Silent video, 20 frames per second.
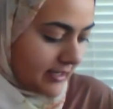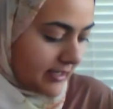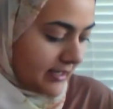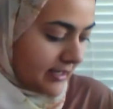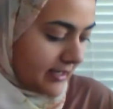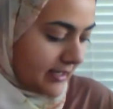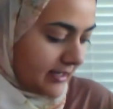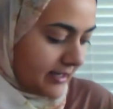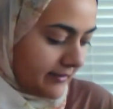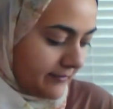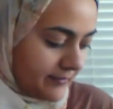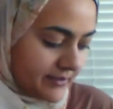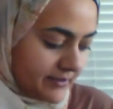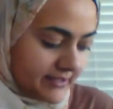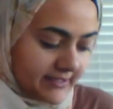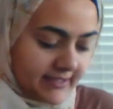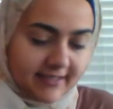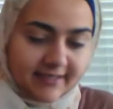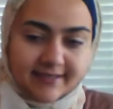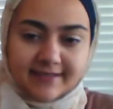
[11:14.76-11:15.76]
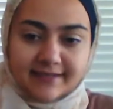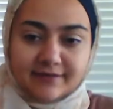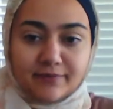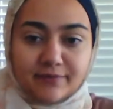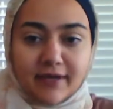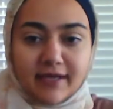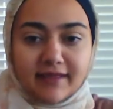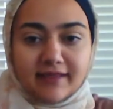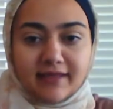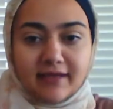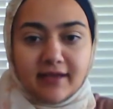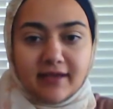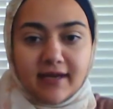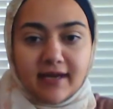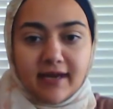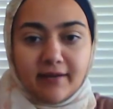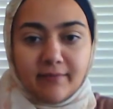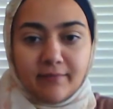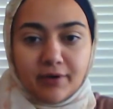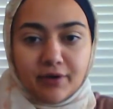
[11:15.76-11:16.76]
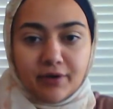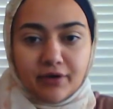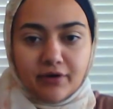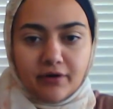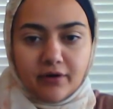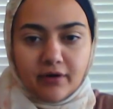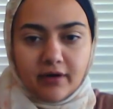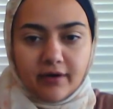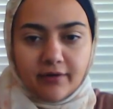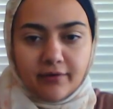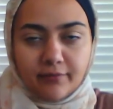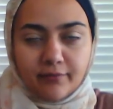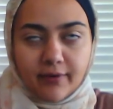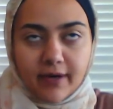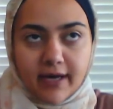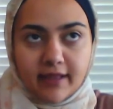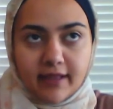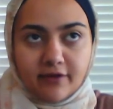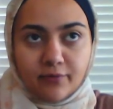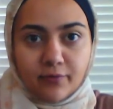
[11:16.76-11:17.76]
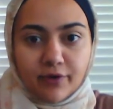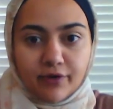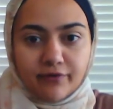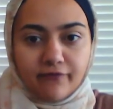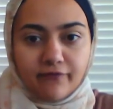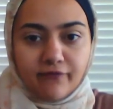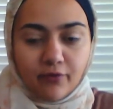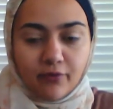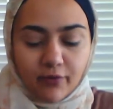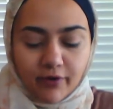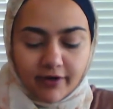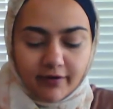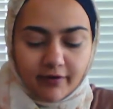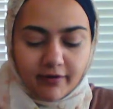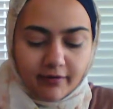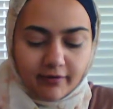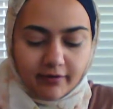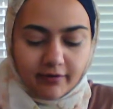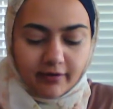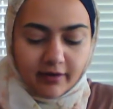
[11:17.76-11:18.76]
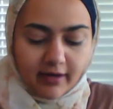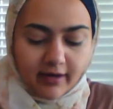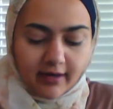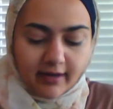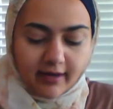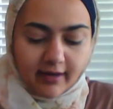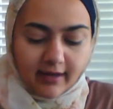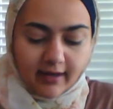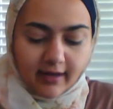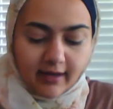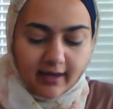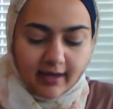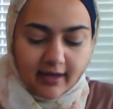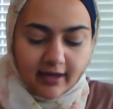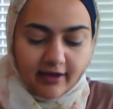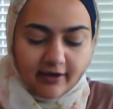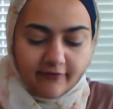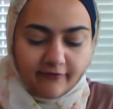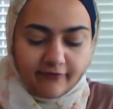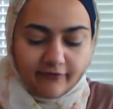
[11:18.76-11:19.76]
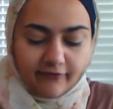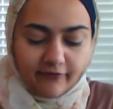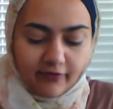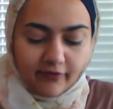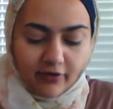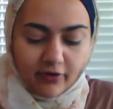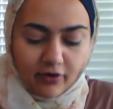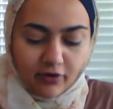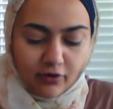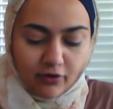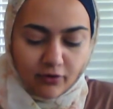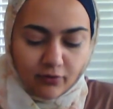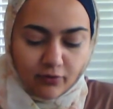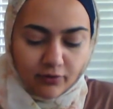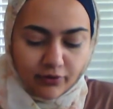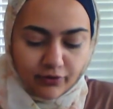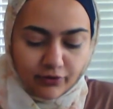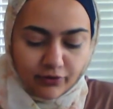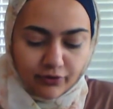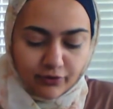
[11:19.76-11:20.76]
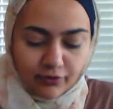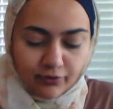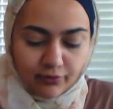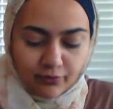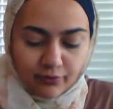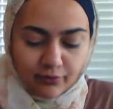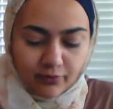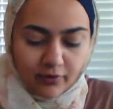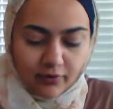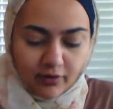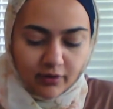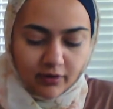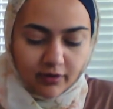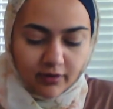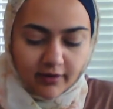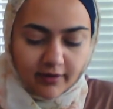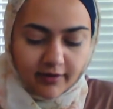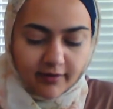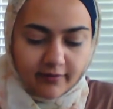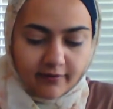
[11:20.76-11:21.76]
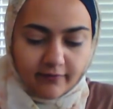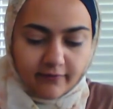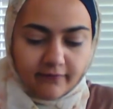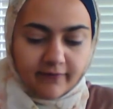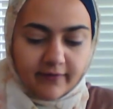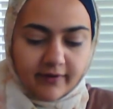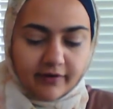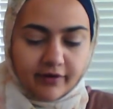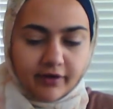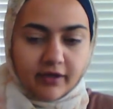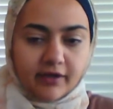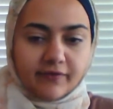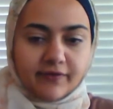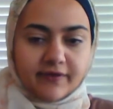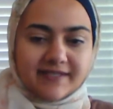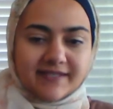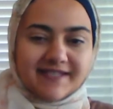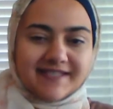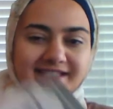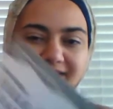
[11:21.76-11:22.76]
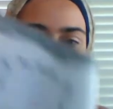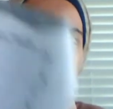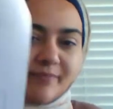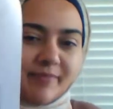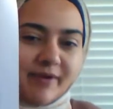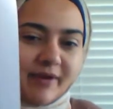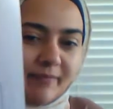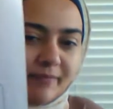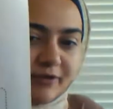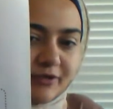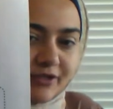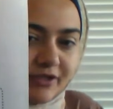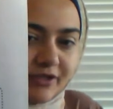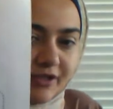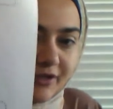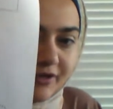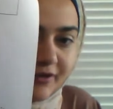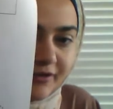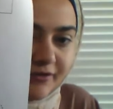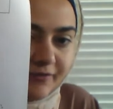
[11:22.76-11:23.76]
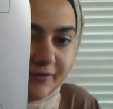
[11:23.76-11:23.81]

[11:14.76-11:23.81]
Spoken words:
Number 6, write the word for. F-O-U-R. Very good. This is how your paper should look.